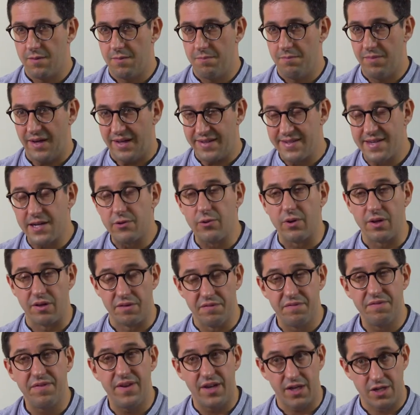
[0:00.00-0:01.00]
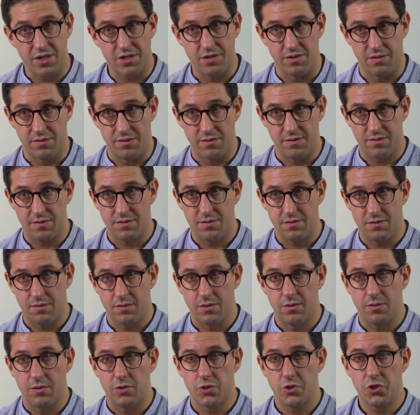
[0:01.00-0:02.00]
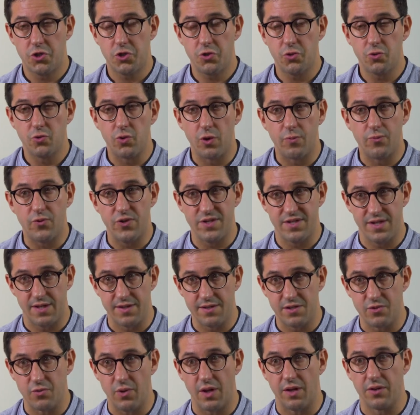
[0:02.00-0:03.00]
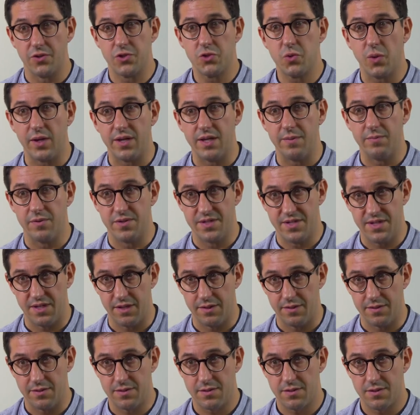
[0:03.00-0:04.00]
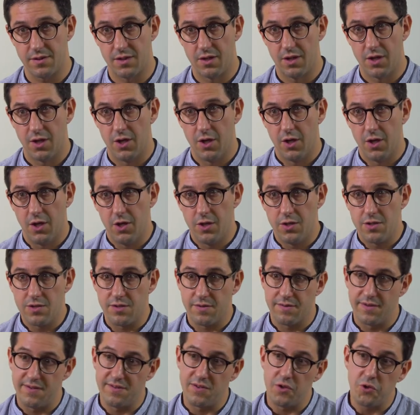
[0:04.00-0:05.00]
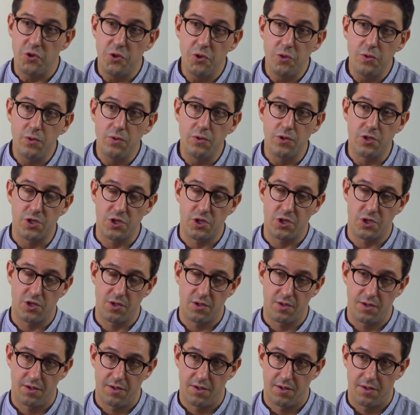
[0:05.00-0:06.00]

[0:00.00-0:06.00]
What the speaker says: bacterial infections should represent around 20%. So there's a huge